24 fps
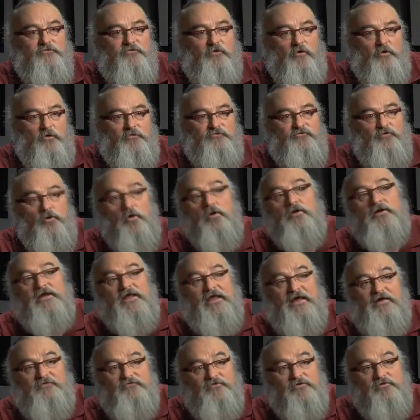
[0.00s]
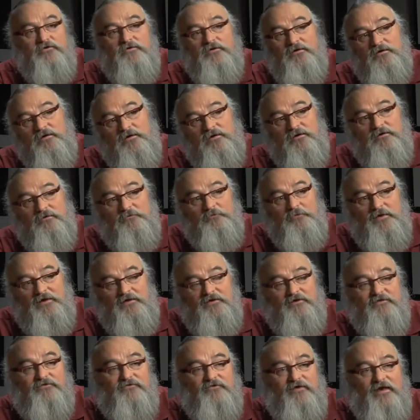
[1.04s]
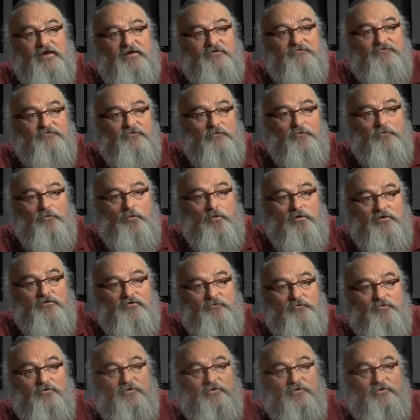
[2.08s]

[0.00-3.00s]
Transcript: So if you already have a maintenance tank from one of the